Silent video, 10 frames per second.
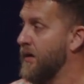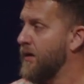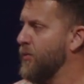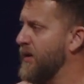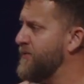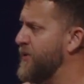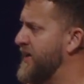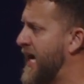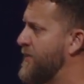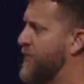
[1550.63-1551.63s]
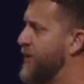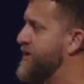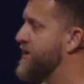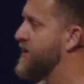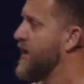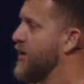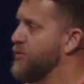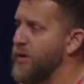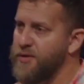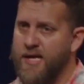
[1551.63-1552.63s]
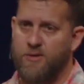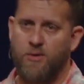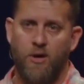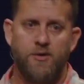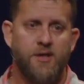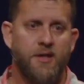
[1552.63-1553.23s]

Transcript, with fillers: What if you became the person who wrote thank you cards on a